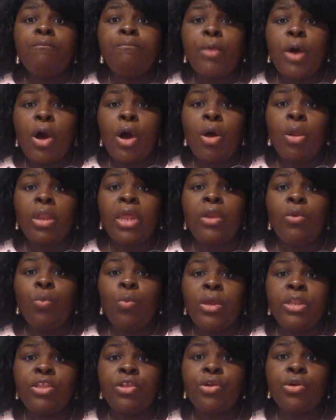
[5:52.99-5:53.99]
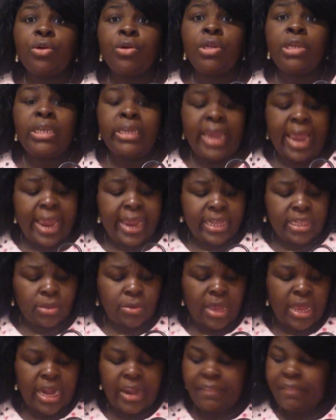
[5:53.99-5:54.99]
fall and winter jackets.
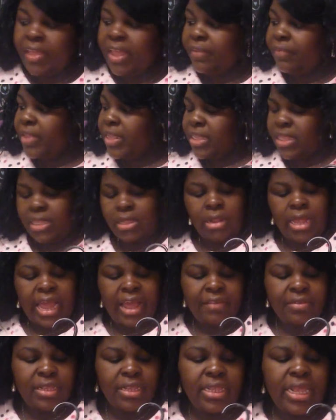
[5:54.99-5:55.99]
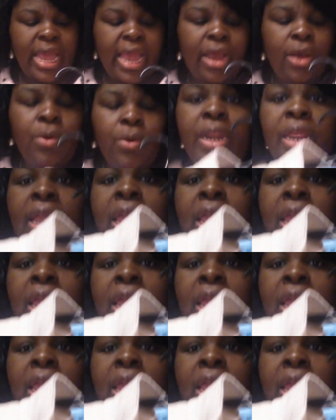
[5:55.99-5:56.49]
Okay, and I think this still has the tag on